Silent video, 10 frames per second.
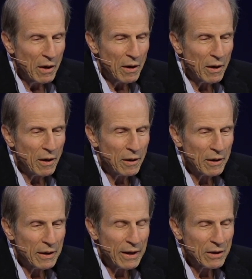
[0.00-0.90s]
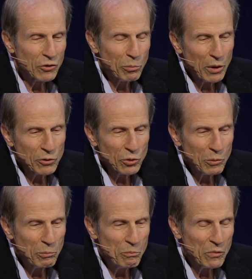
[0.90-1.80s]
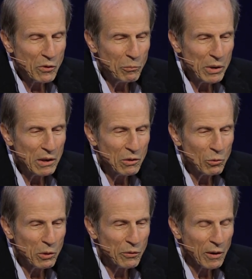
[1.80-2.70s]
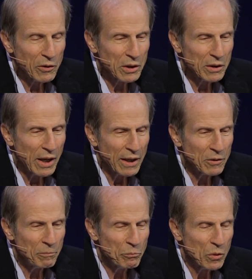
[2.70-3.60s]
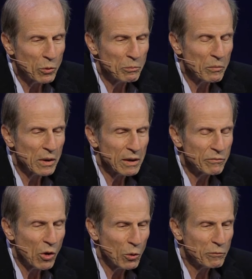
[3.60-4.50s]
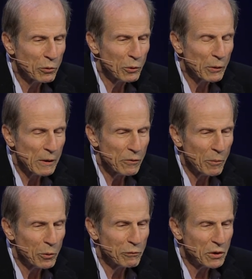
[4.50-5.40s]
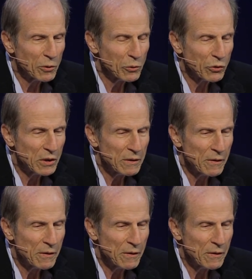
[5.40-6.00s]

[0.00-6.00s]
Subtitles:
And it's a pleasure to be with Arlie and Adam, whom I've known for a number of years. And